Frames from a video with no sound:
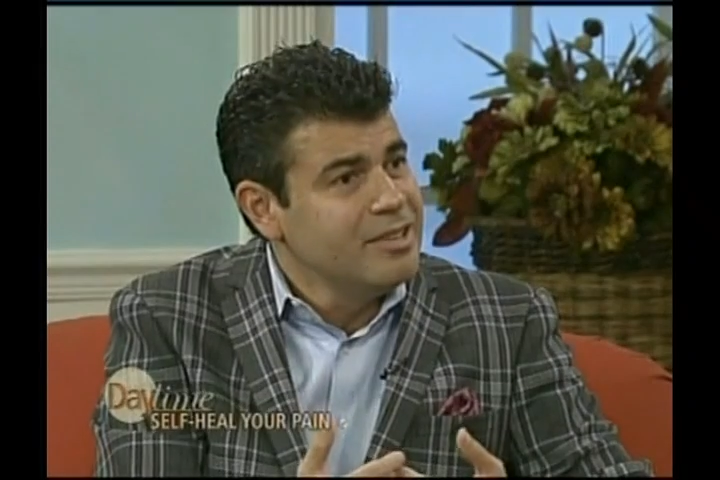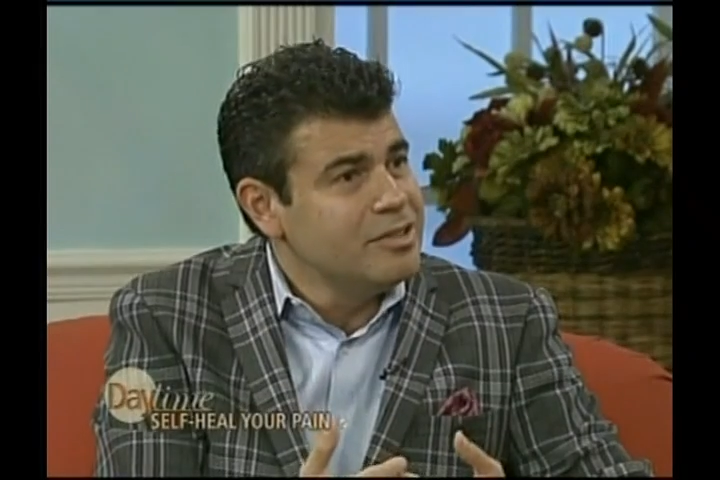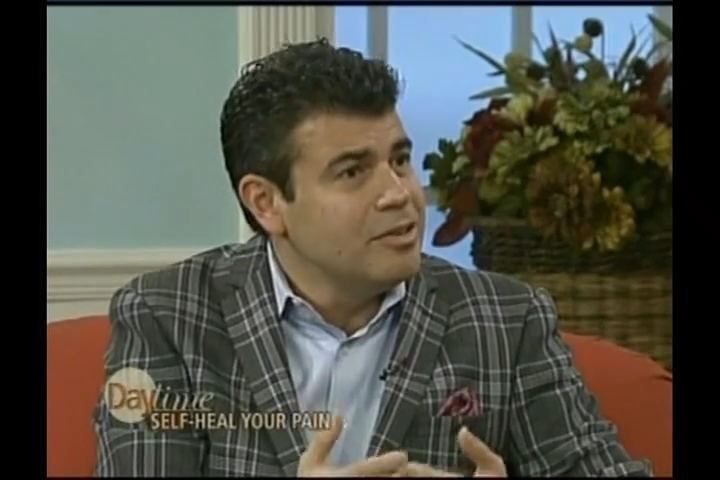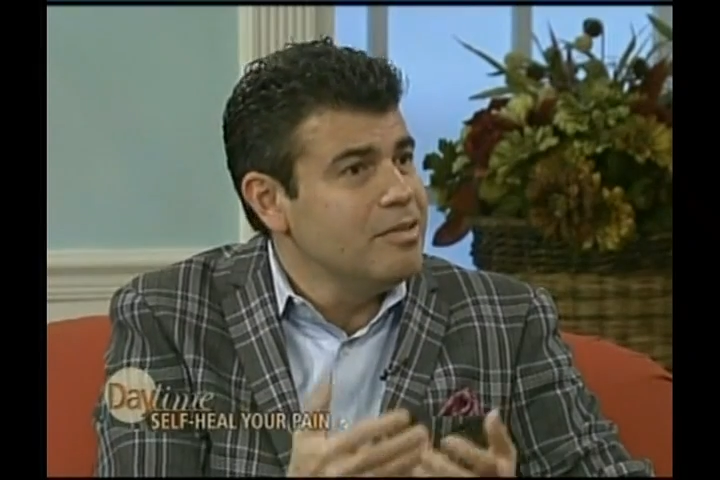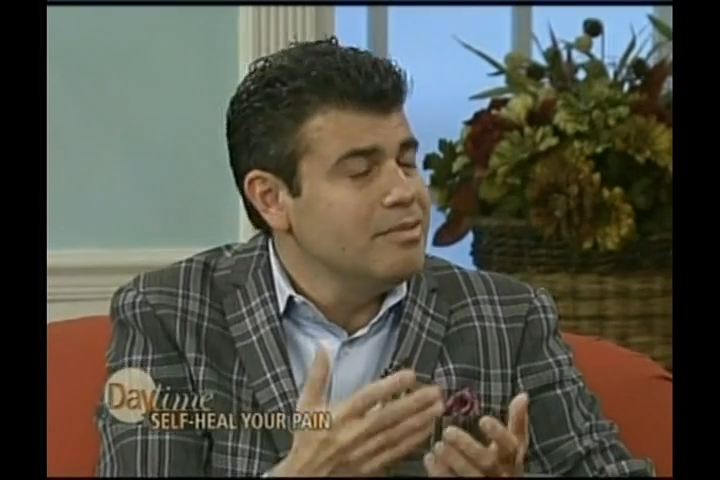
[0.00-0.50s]

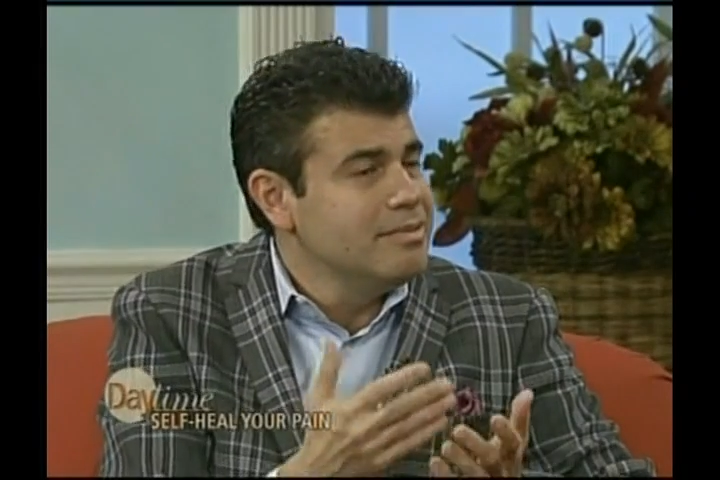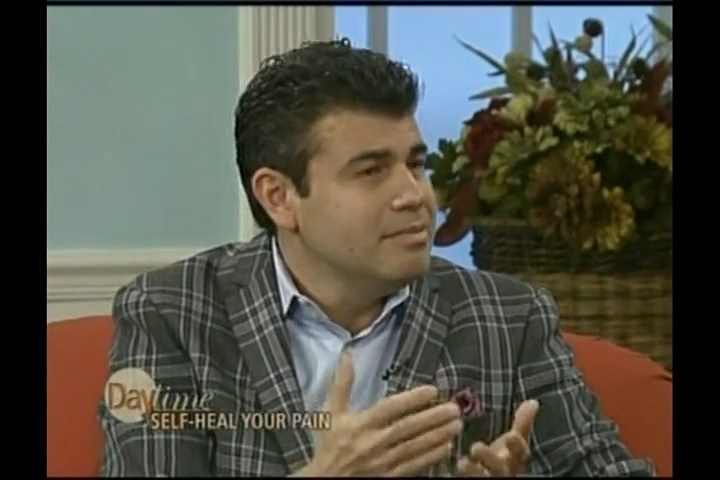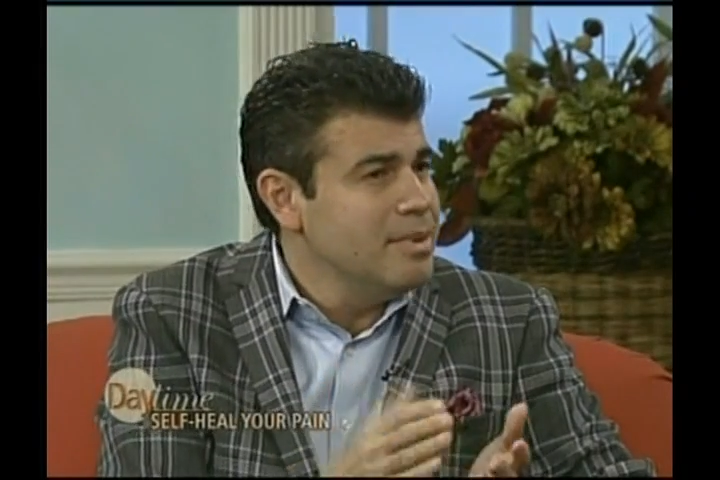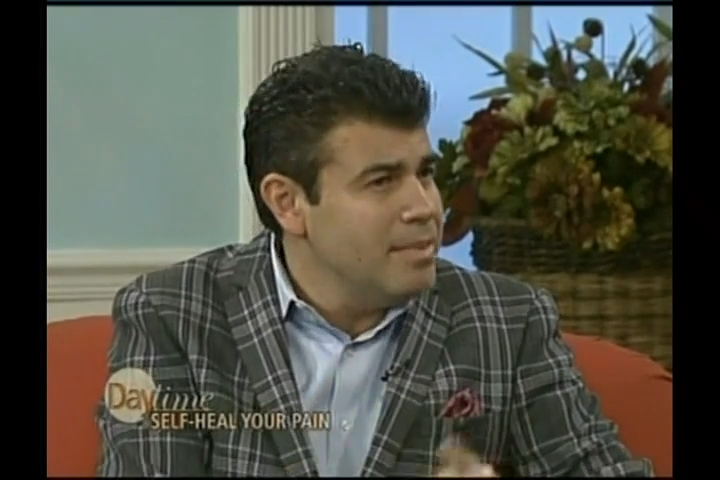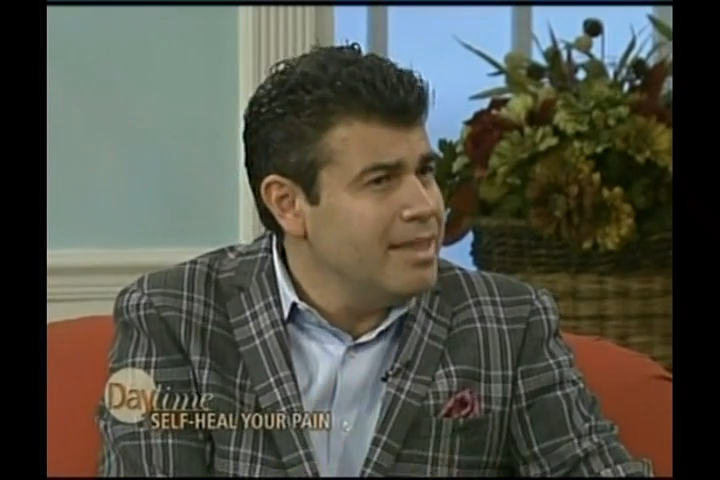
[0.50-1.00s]
So
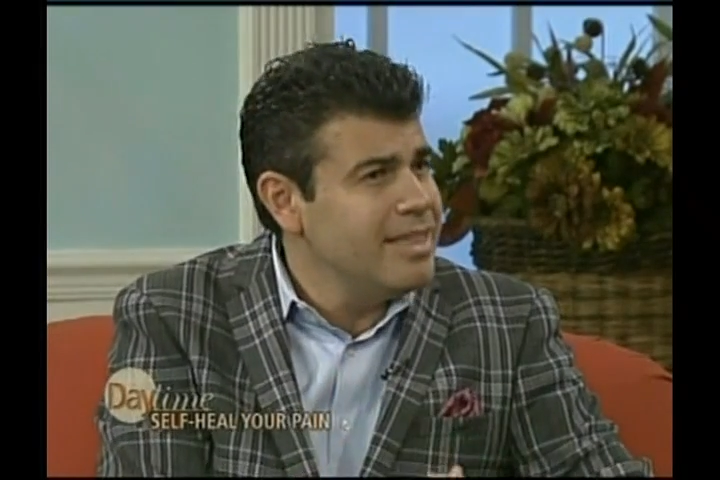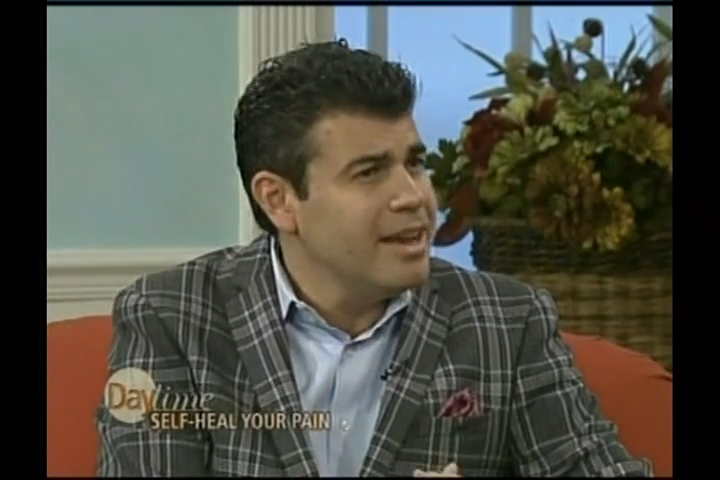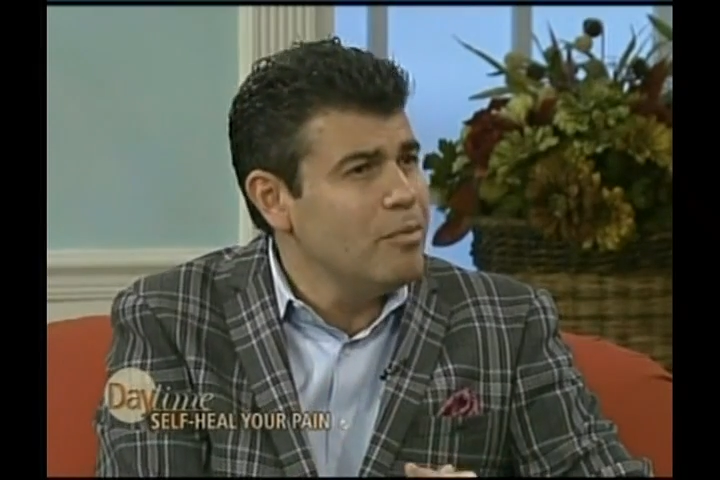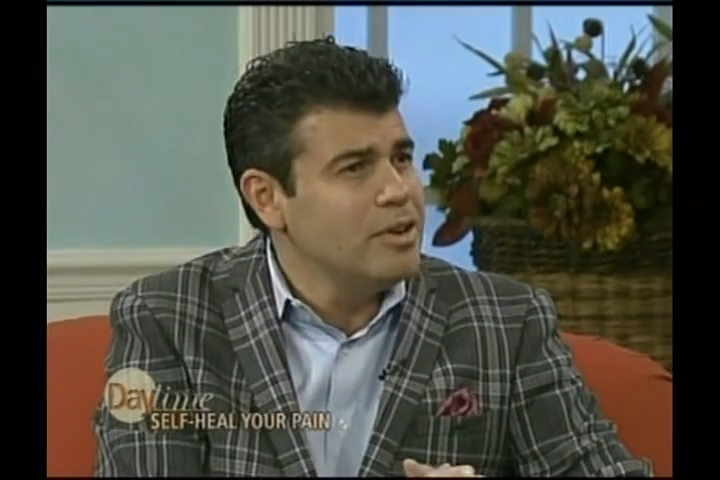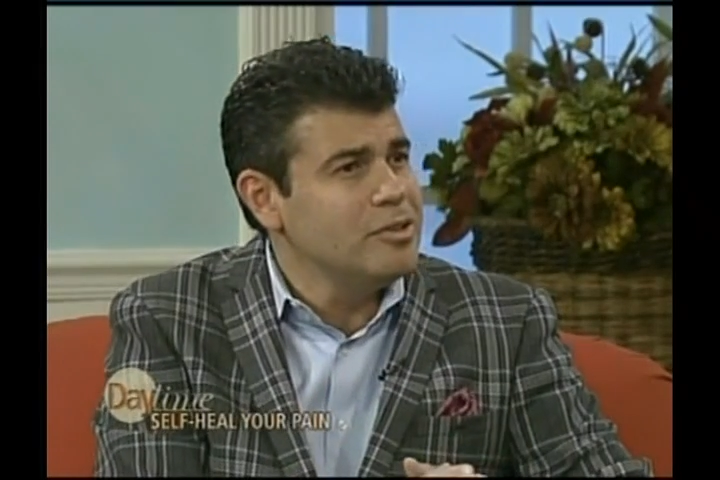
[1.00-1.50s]
the main
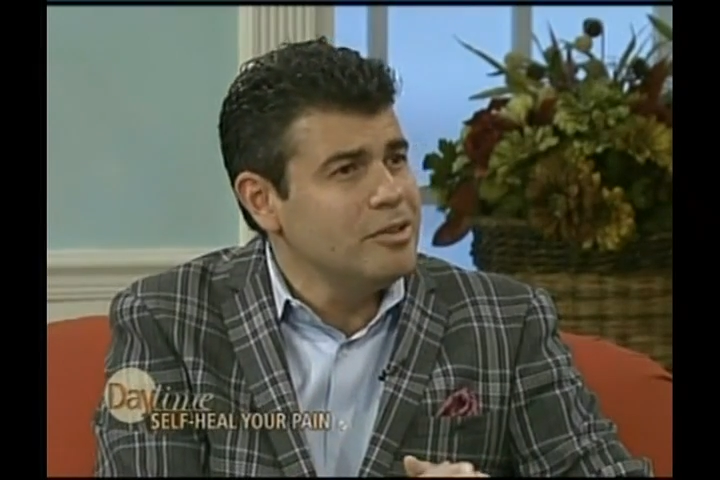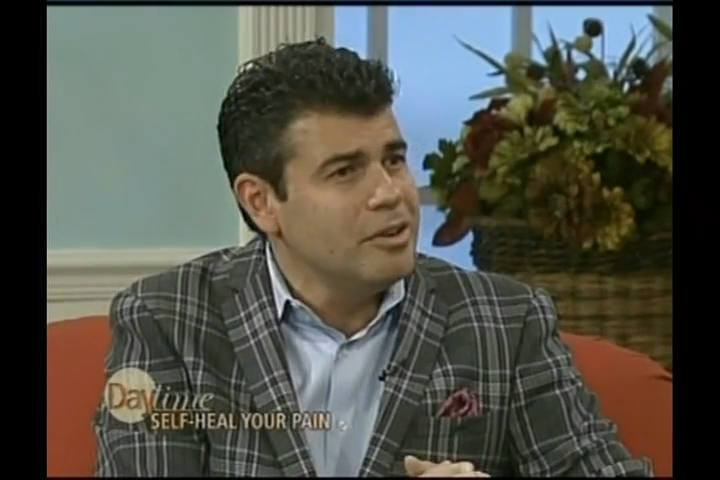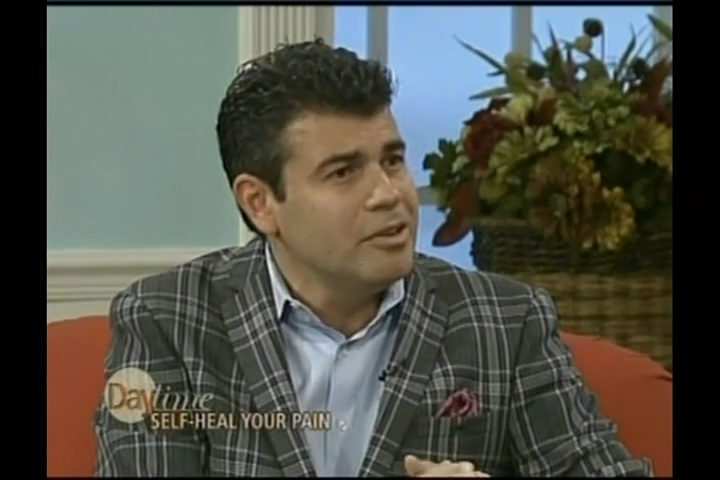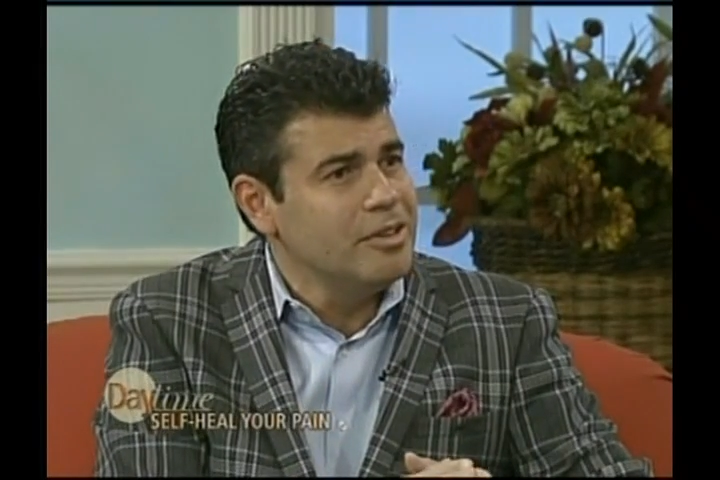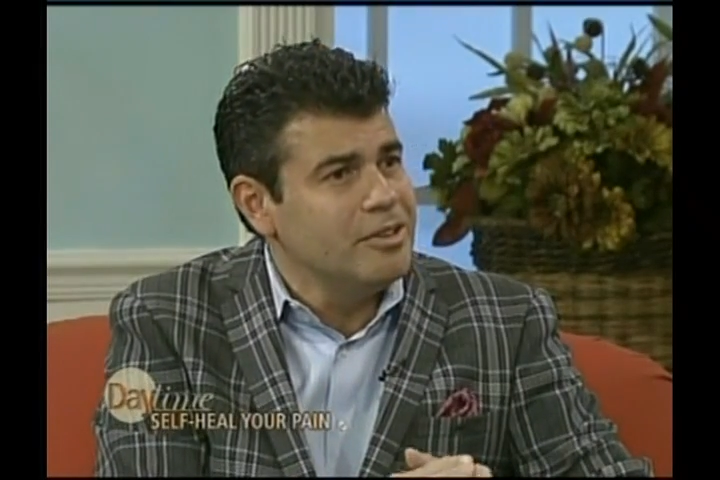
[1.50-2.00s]
thing I want
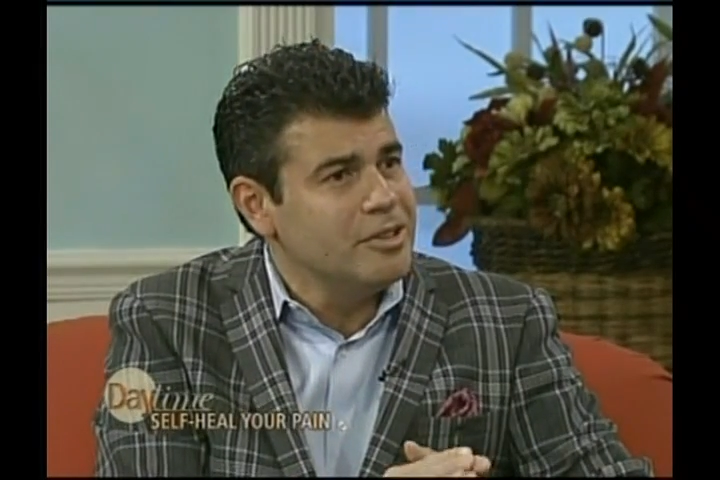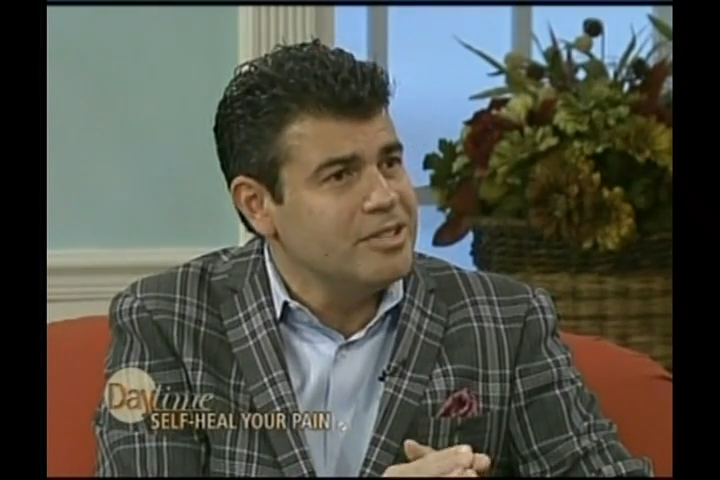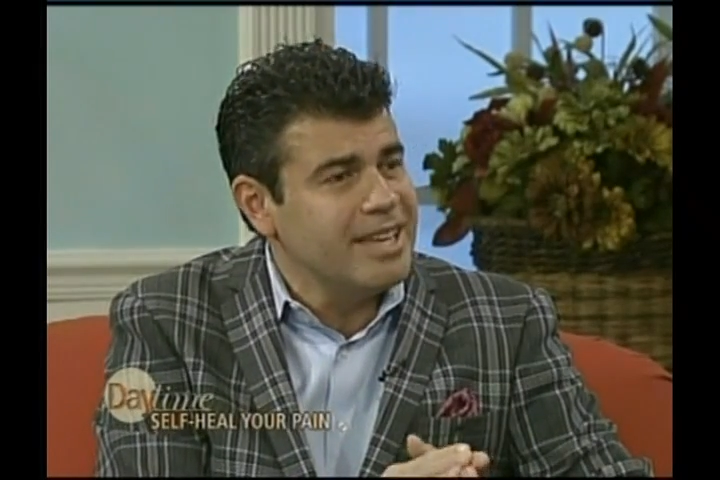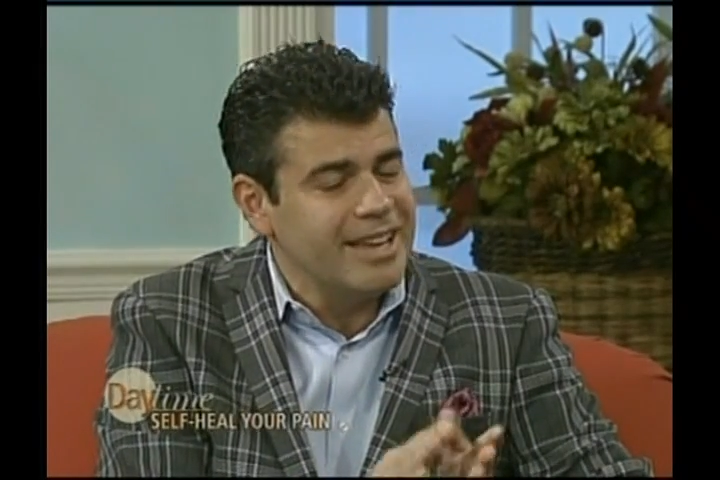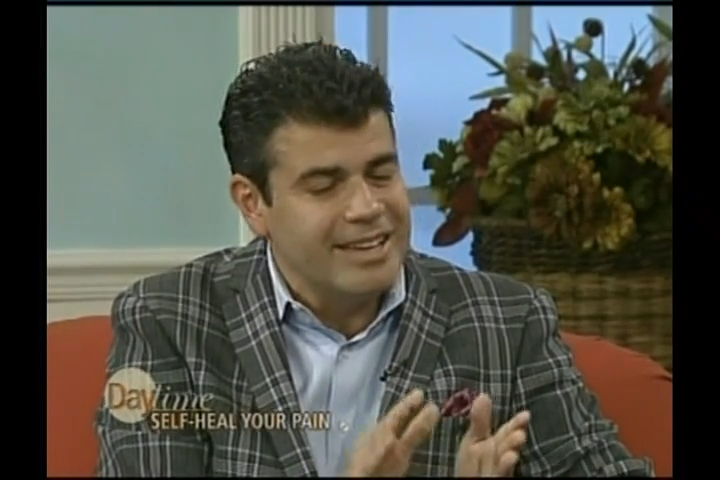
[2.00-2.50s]
you to
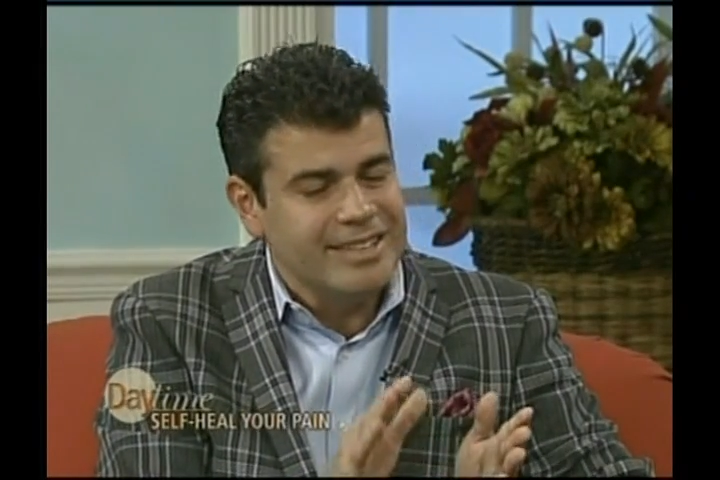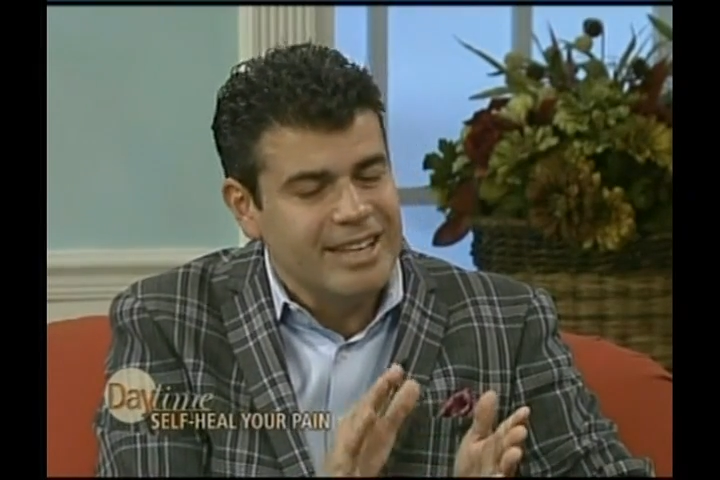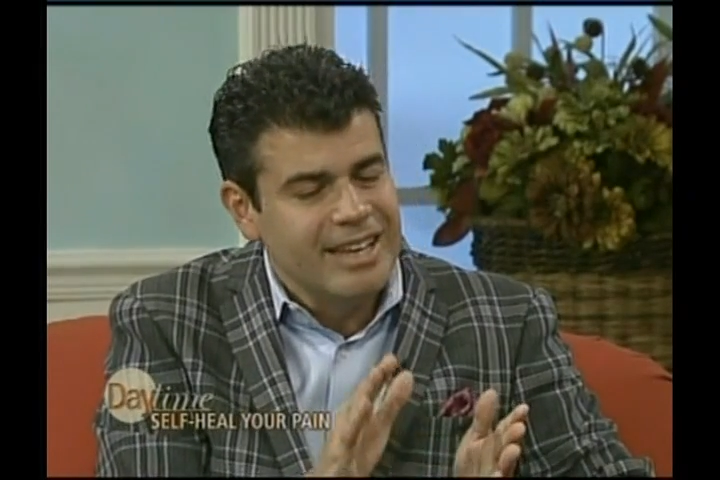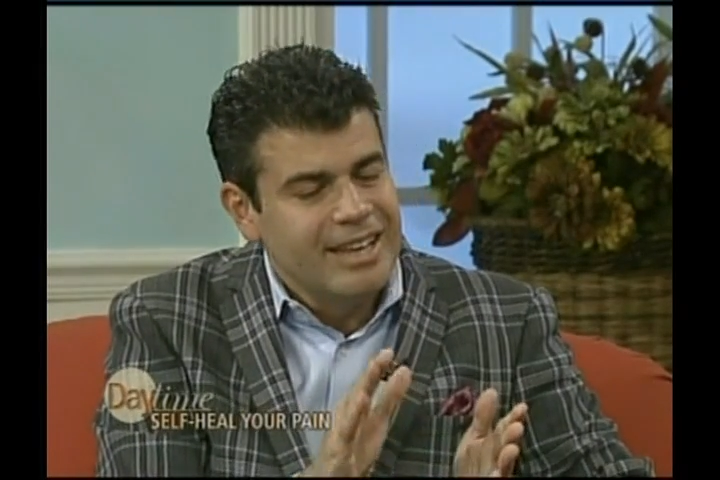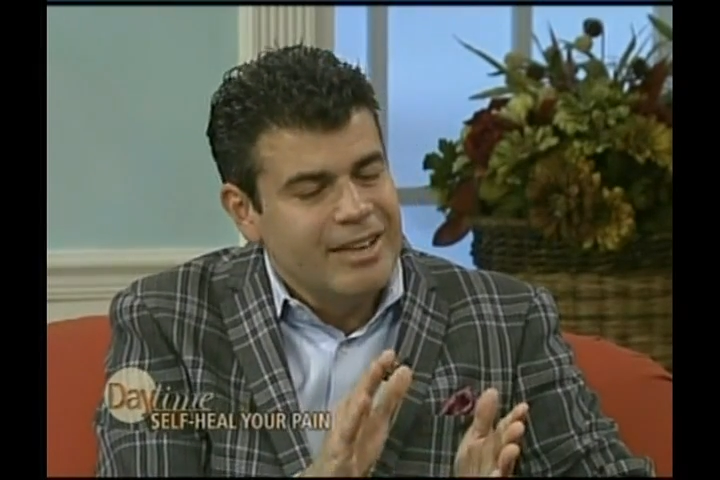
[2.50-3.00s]
understand is,